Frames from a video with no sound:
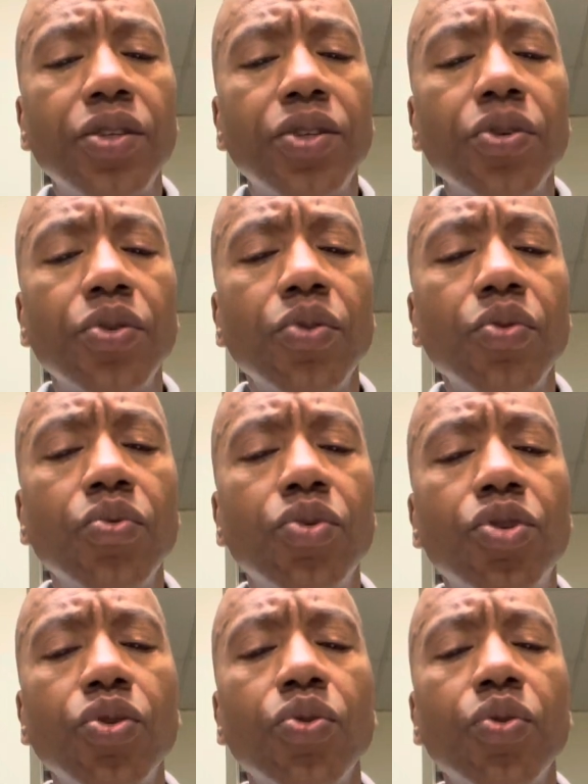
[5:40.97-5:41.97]
due
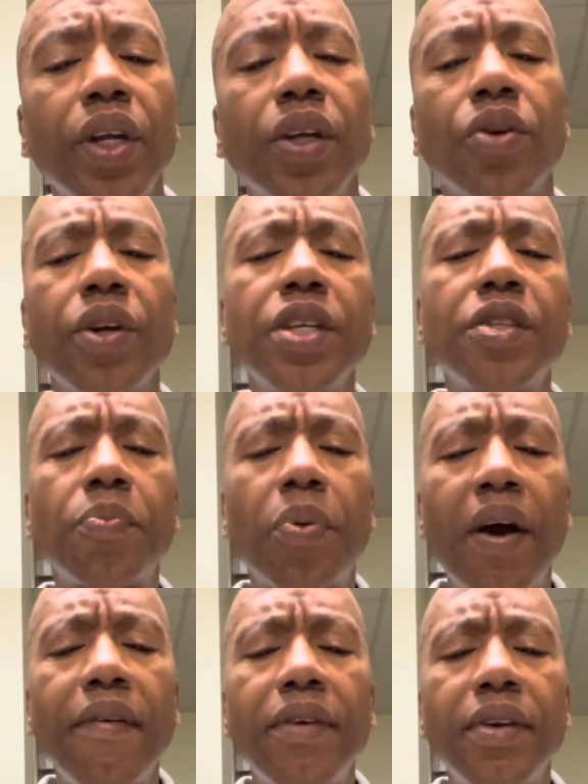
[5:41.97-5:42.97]
to increased
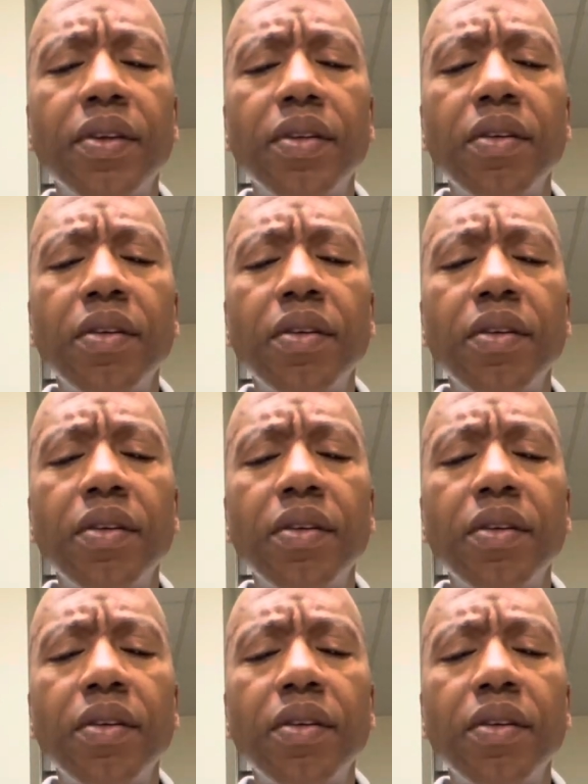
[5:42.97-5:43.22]
private